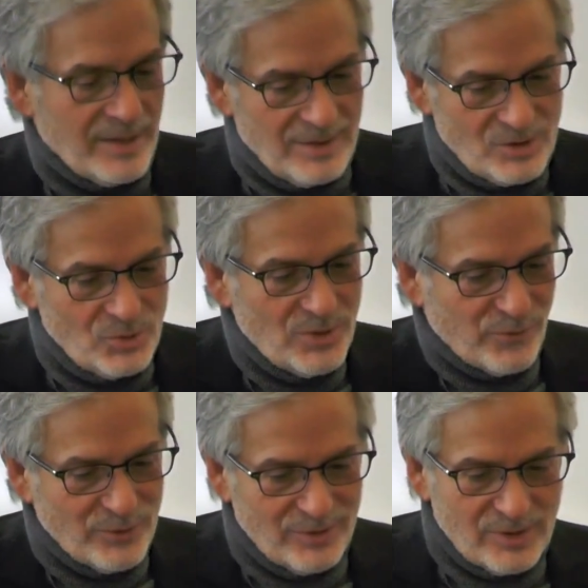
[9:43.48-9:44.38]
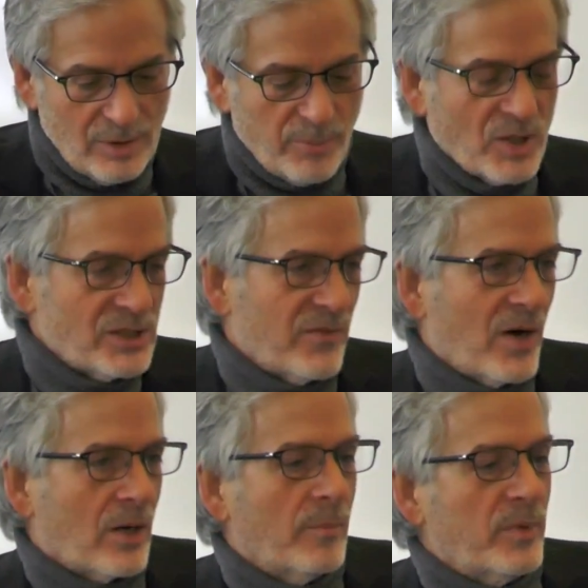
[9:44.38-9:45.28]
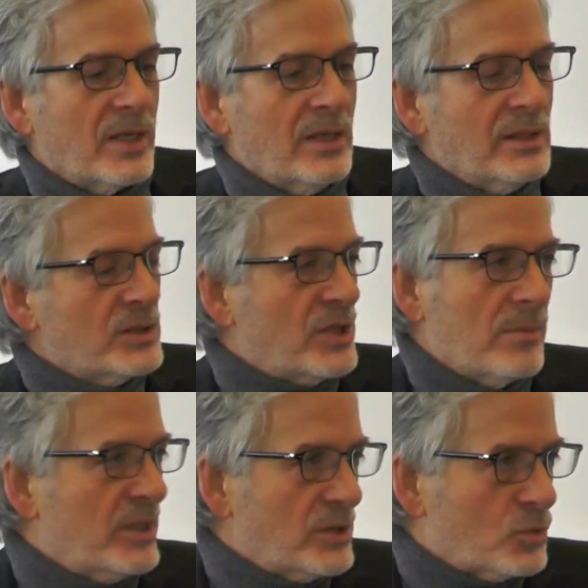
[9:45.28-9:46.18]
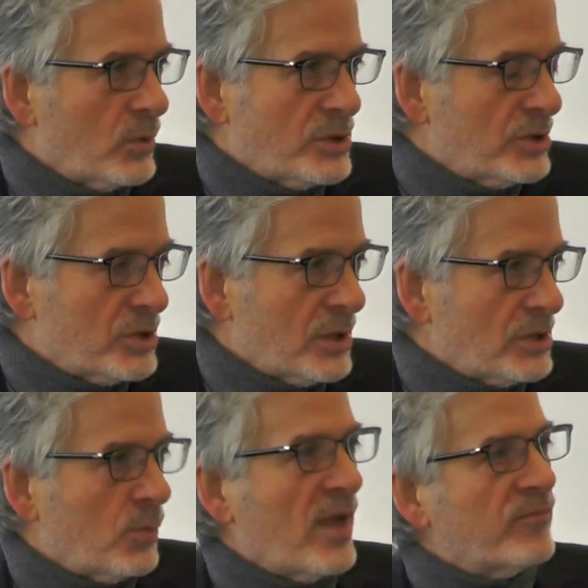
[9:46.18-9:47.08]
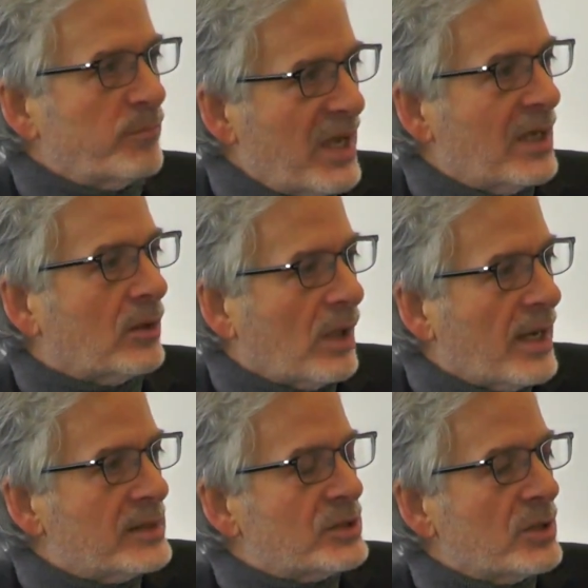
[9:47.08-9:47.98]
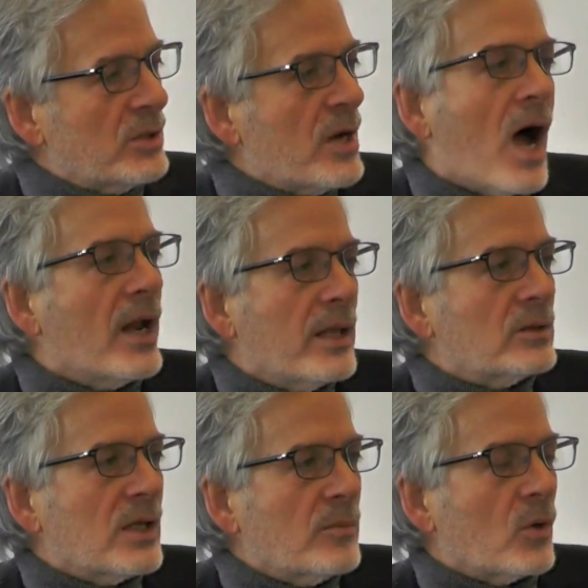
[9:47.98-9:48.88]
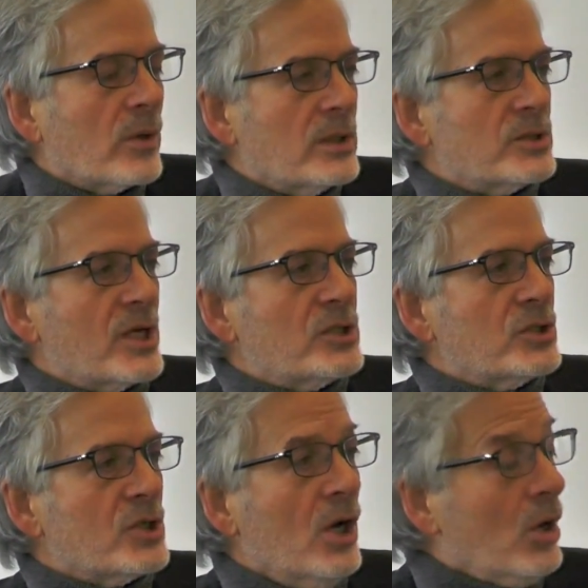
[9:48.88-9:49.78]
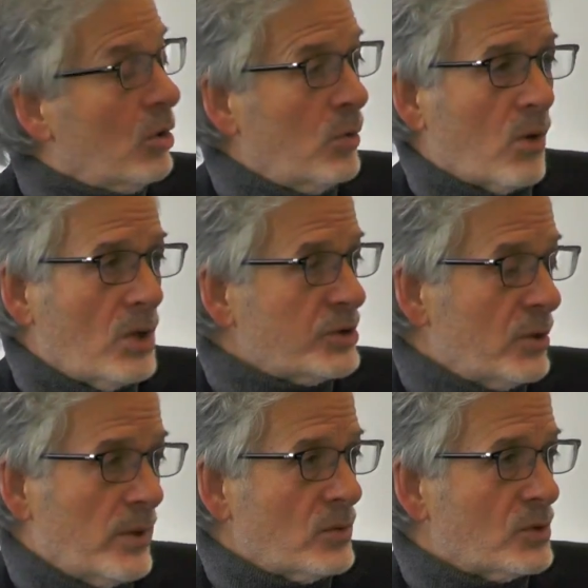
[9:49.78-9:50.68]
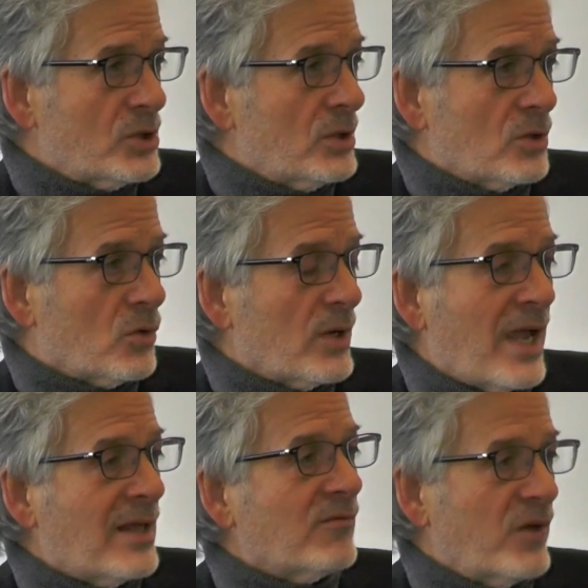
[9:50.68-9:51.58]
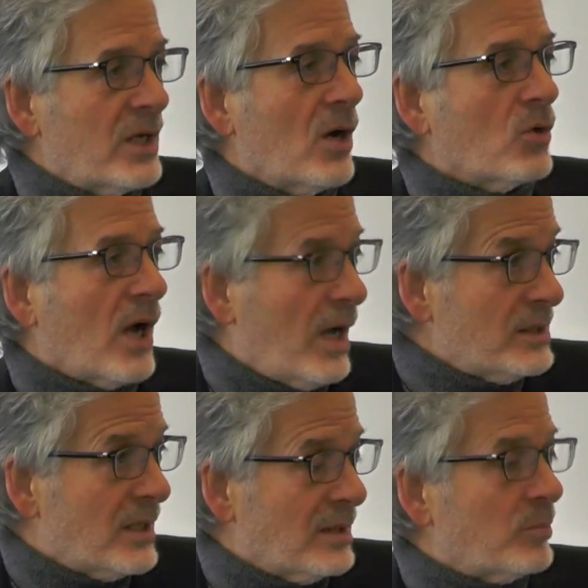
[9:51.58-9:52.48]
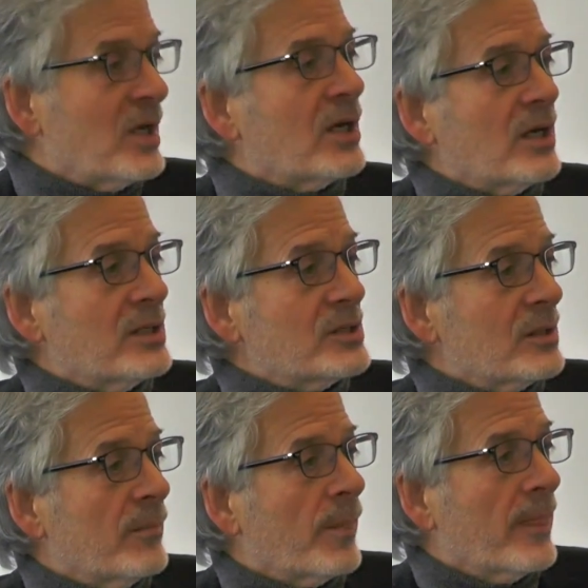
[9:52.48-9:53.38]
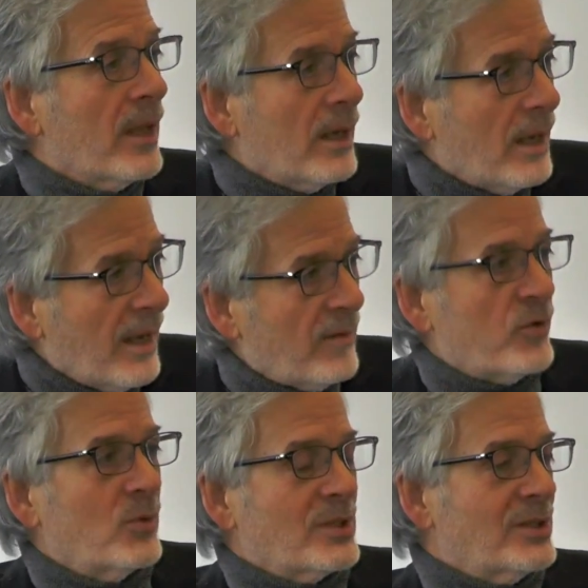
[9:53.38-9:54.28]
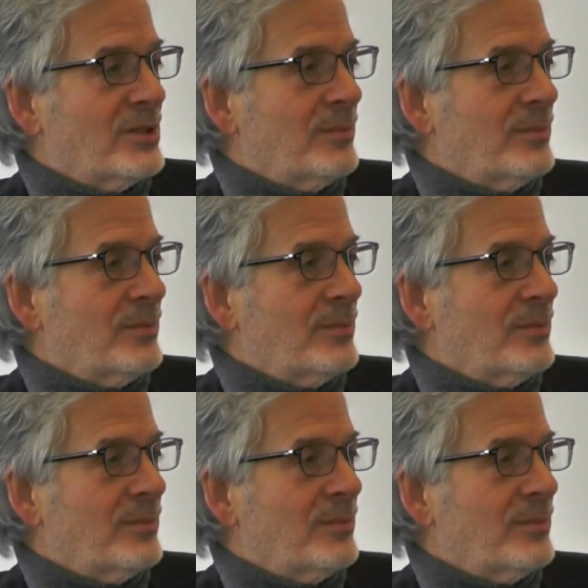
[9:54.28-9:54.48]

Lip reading: in two different parts of our company, Siemens, which is, so we have big clients that are non-entertainment organizations who are also interested in creating video content because everyone